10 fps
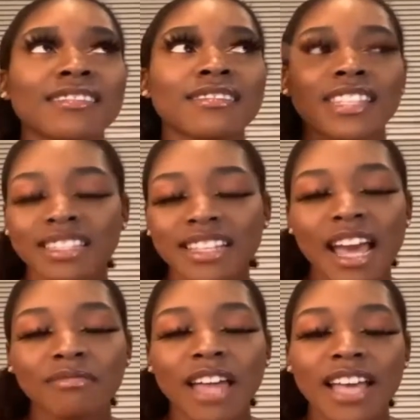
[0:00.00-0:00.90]
this
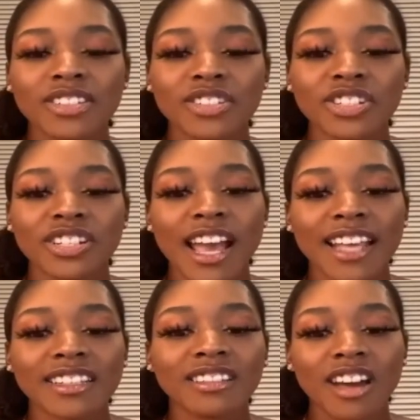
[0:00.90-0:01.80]
time last year, I
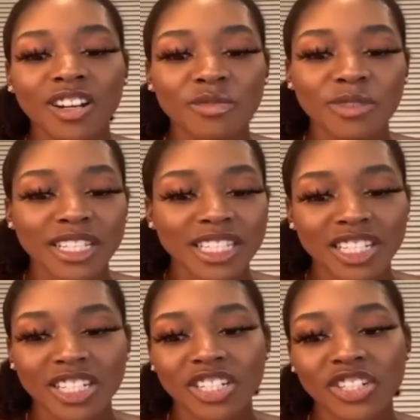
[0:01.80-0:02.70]
did a lot of
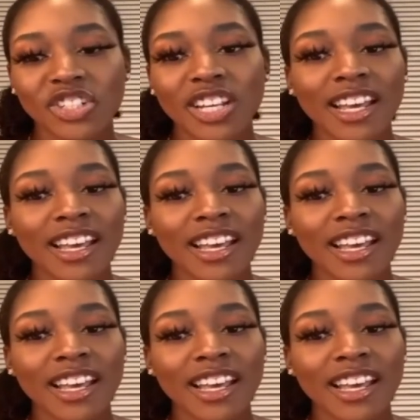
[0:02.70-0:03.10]
research.